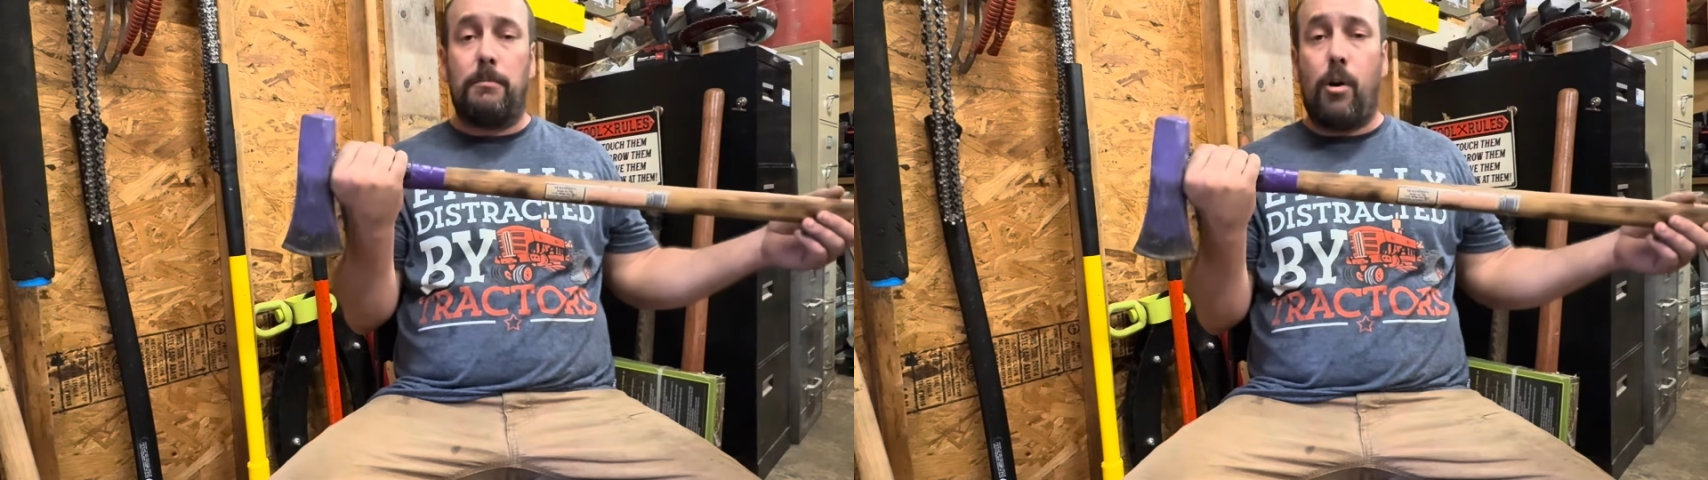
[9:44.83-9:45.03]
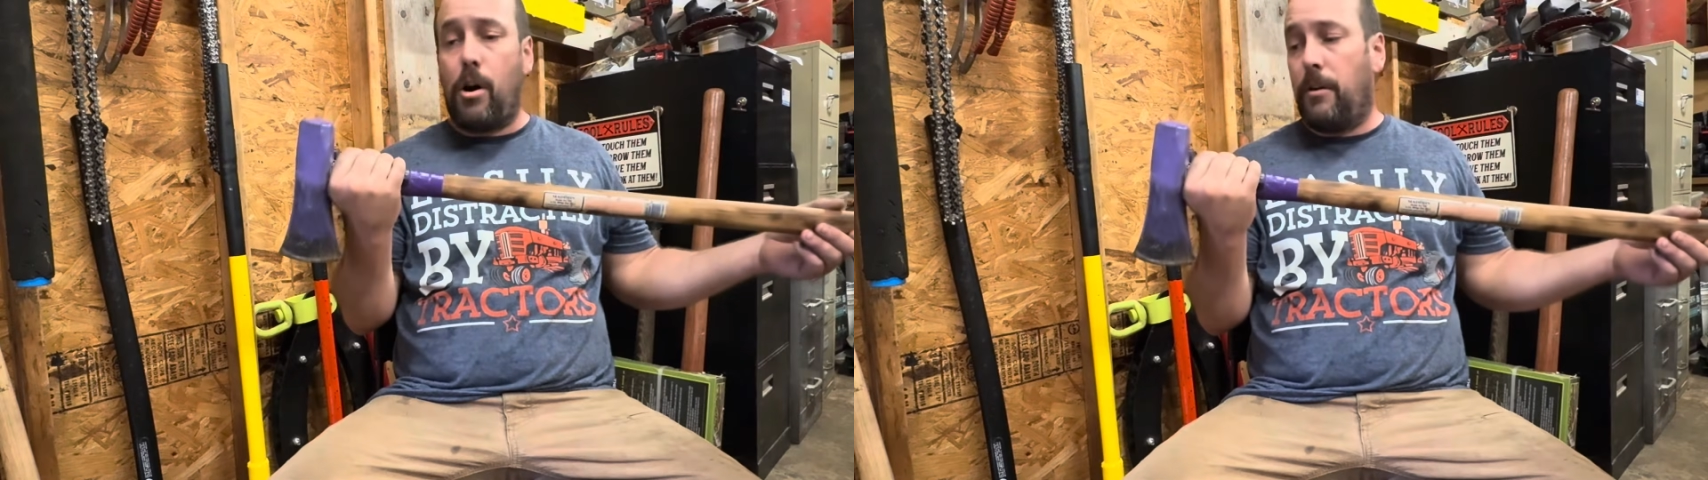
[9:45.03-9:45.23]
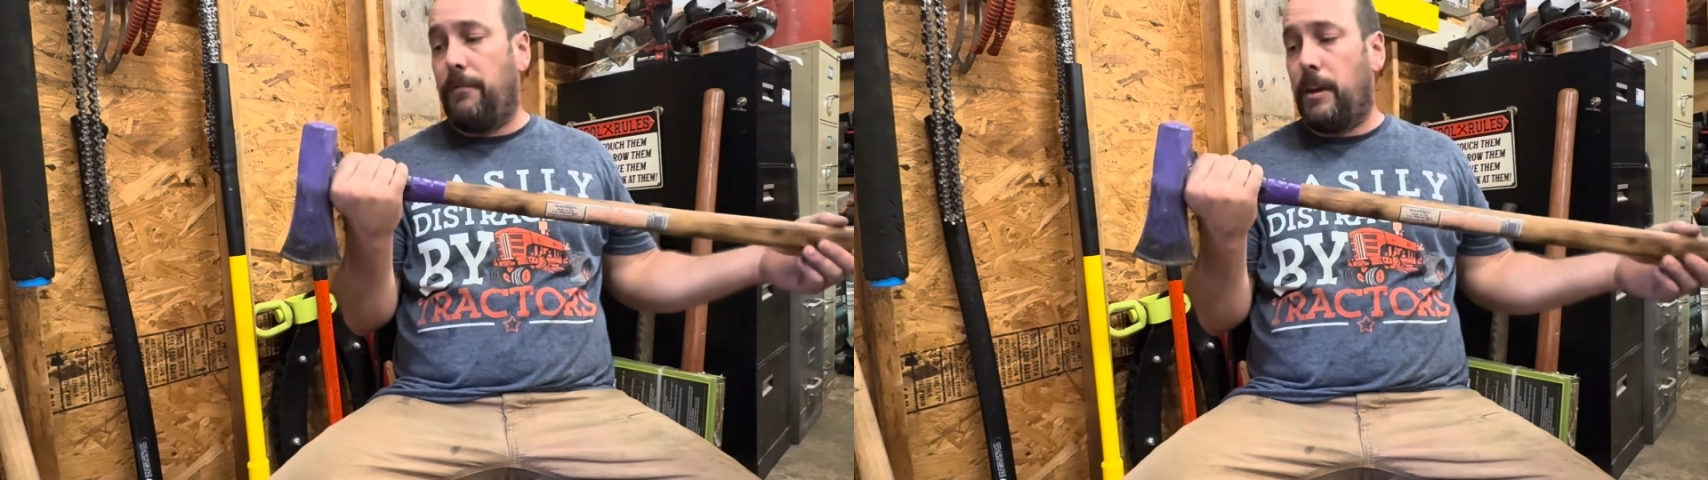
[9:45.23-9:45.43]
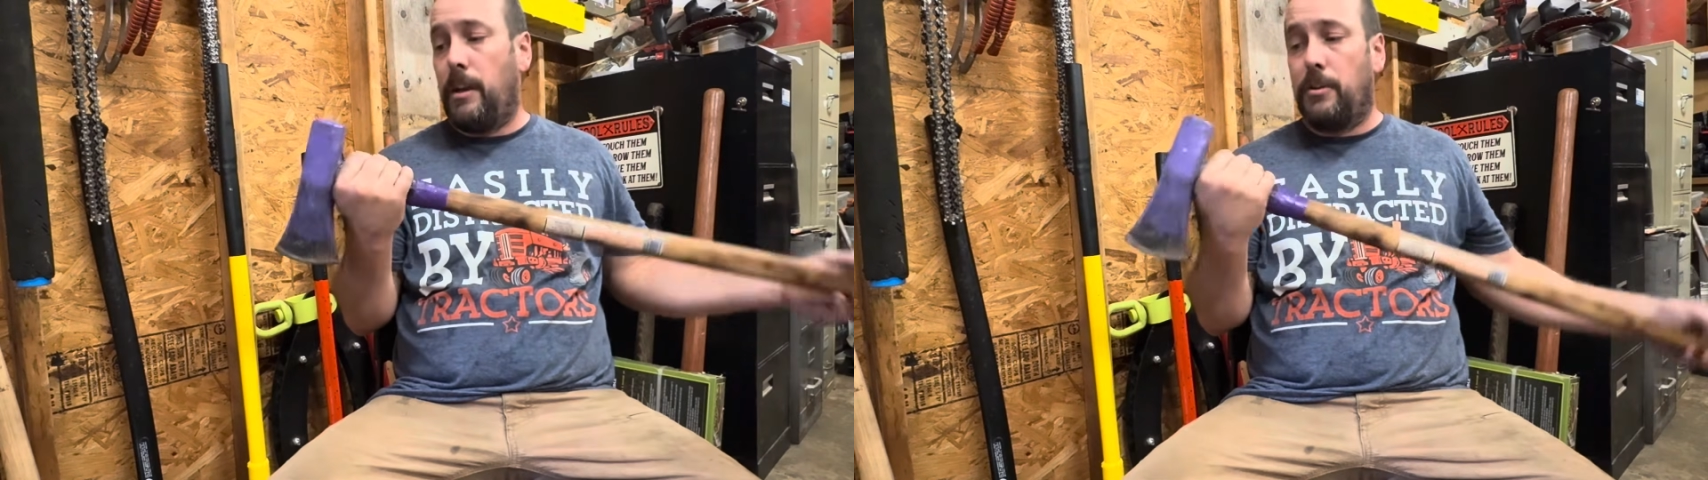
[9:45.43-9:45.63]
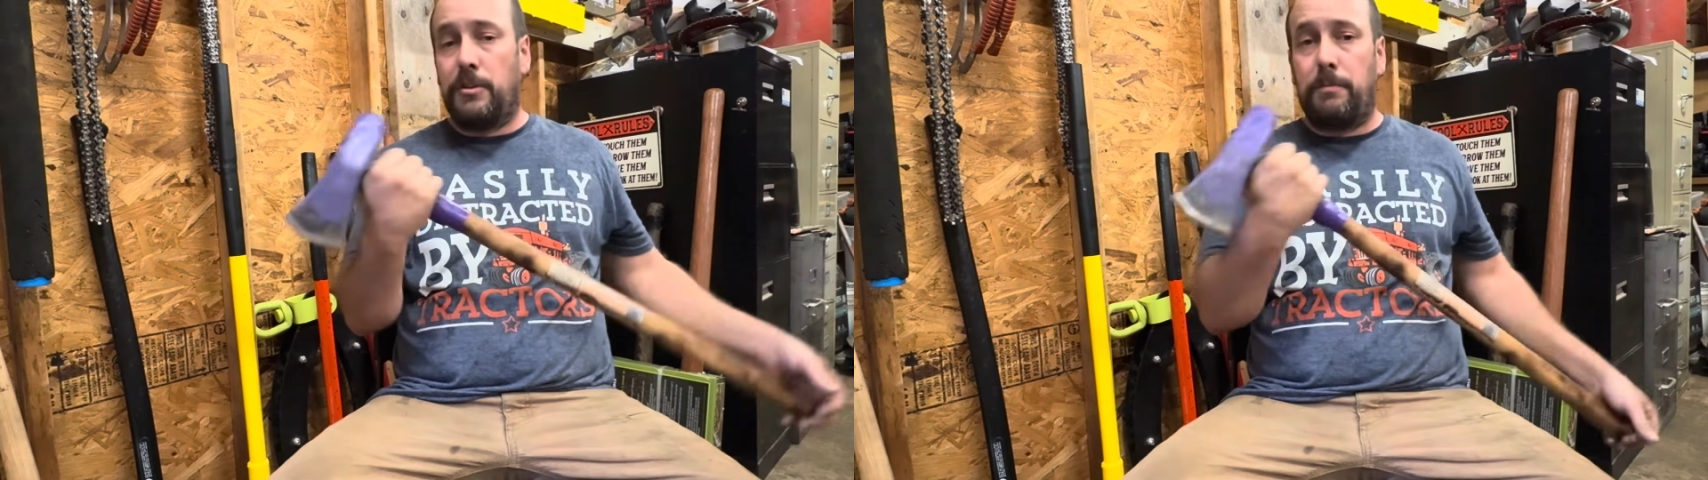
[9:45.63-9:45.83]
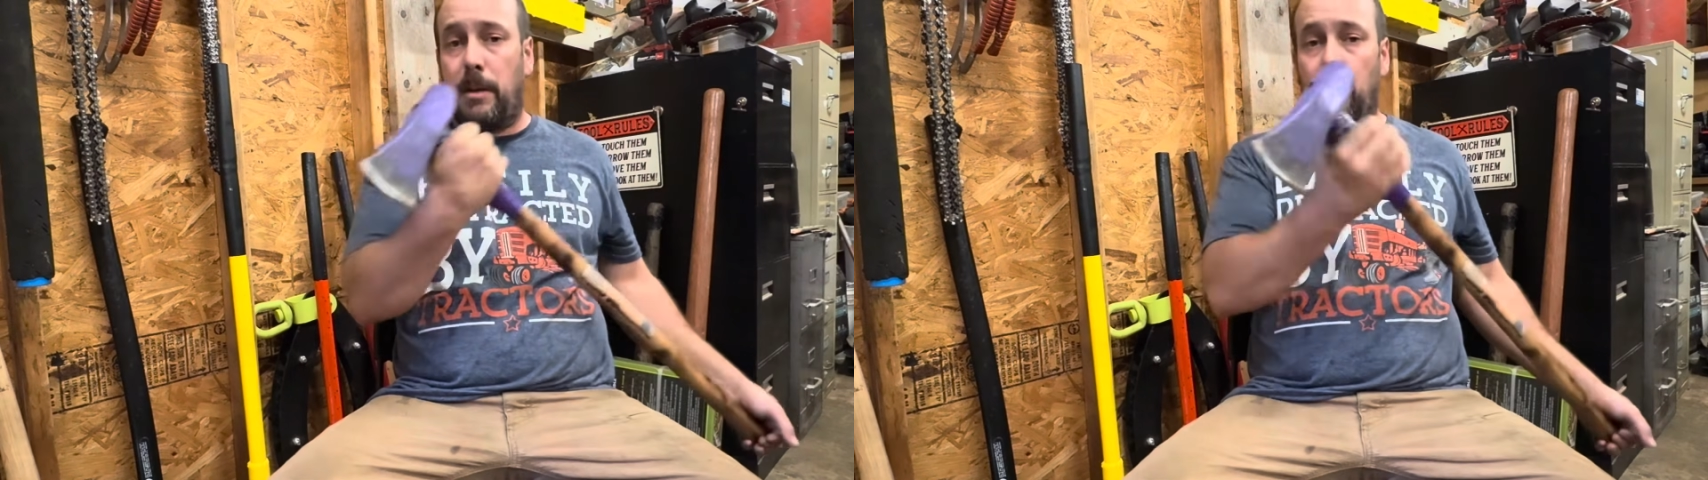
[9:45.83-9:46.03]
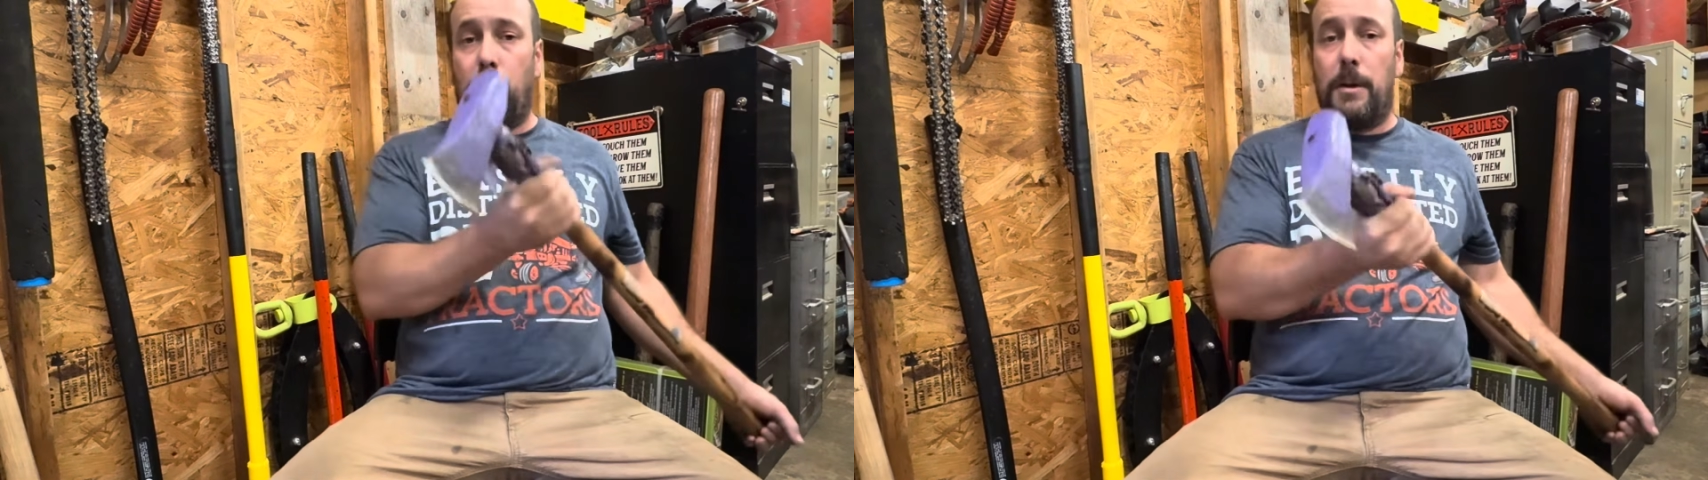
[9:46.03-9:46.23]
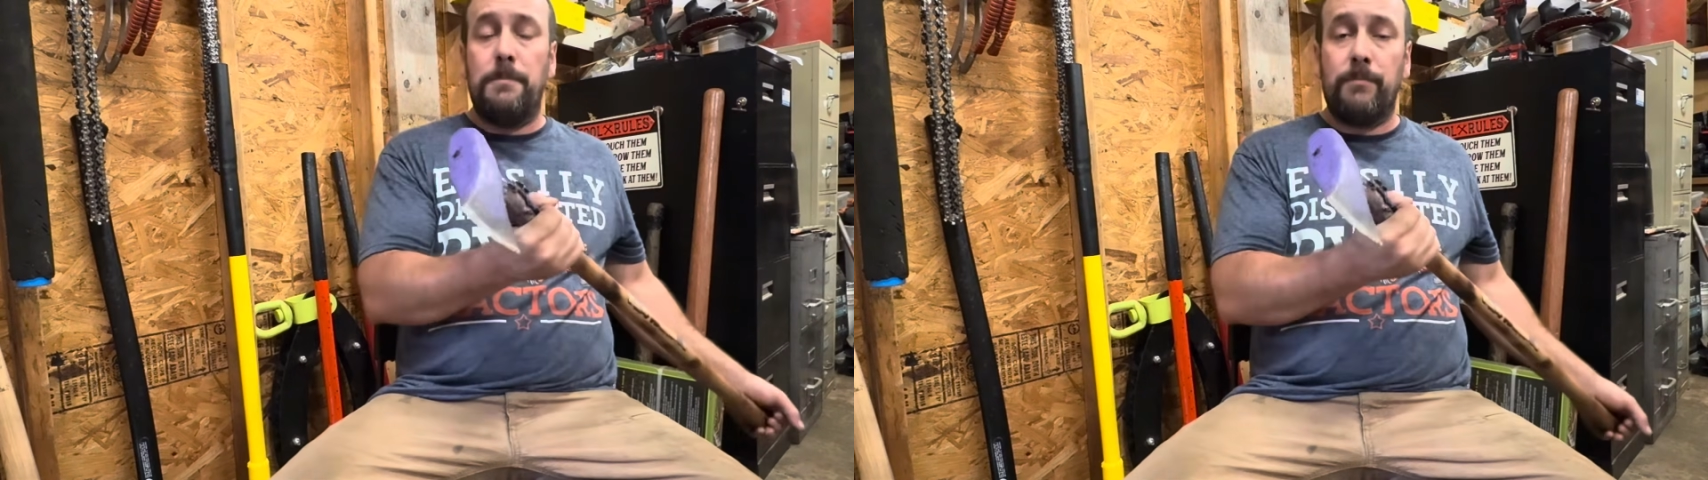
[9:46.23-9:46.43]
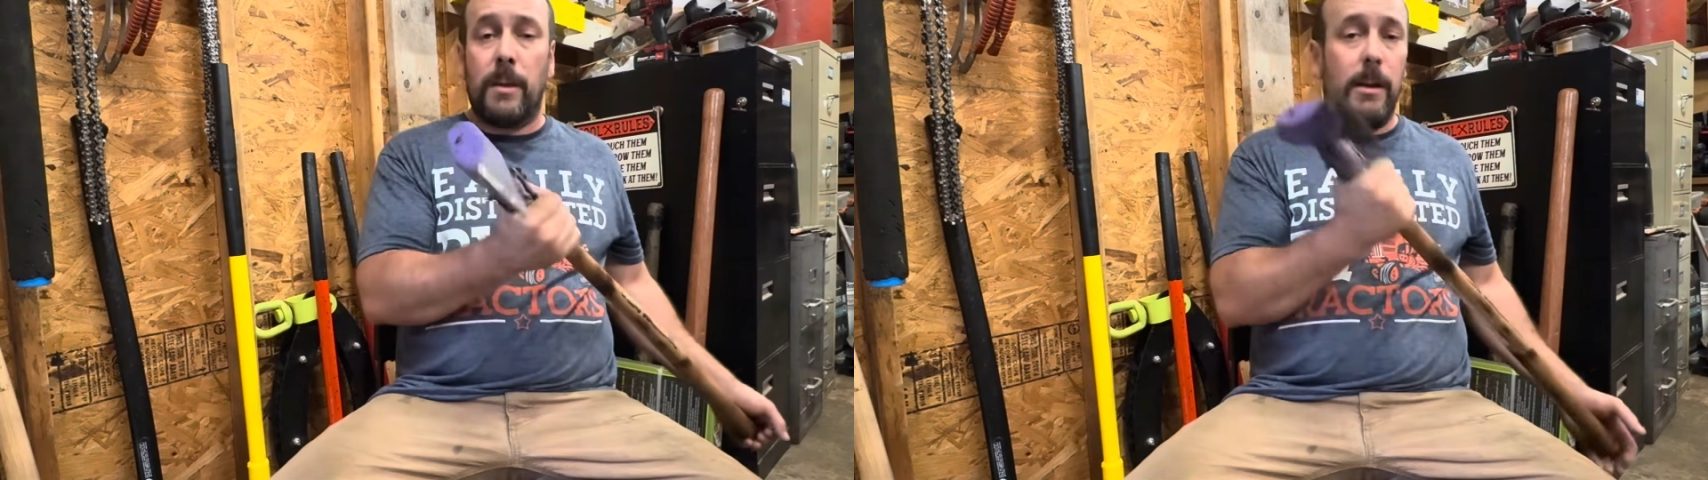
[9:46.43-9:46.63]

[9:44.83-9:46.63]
maul on videos splitting wood.